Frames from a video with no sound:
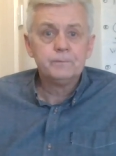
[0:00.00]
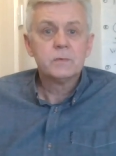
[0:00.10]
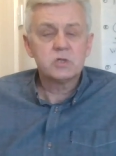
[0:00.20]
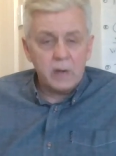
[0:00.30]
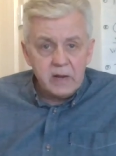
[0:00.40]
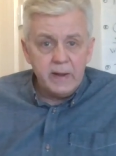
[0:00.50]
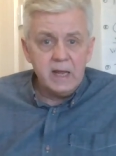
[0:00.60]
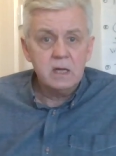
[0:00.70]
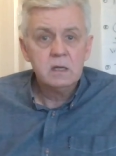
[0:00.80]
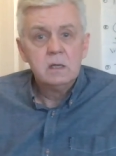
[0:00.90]
So
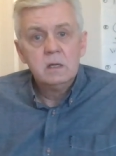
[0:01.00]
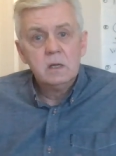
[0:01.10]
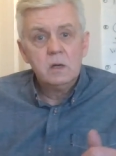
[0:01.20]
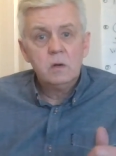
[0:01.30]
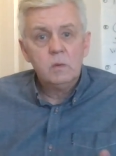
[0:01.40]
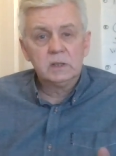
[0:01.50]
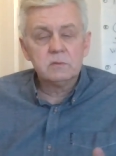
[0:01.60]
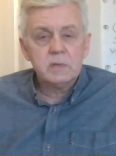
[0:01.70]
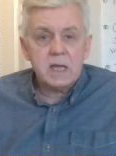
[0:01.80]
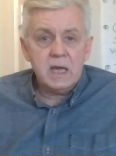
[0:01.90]
anyway, well
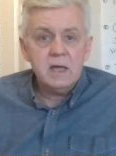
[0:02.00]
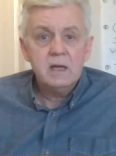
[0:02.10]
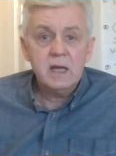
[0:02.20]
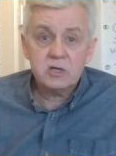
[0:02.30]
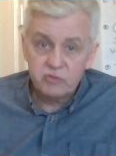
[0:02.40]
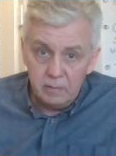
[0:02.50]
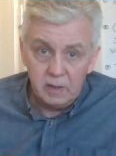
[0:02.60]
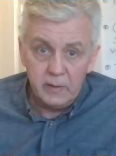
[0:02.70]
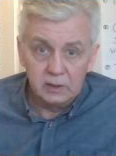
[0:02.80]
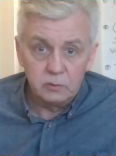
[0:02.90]
done, Mickey. Extremely
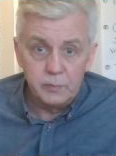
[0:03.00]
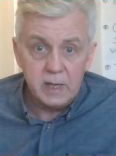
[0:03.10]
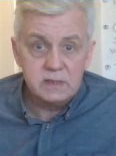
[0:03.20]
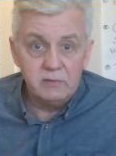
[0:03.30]
well done, Peter.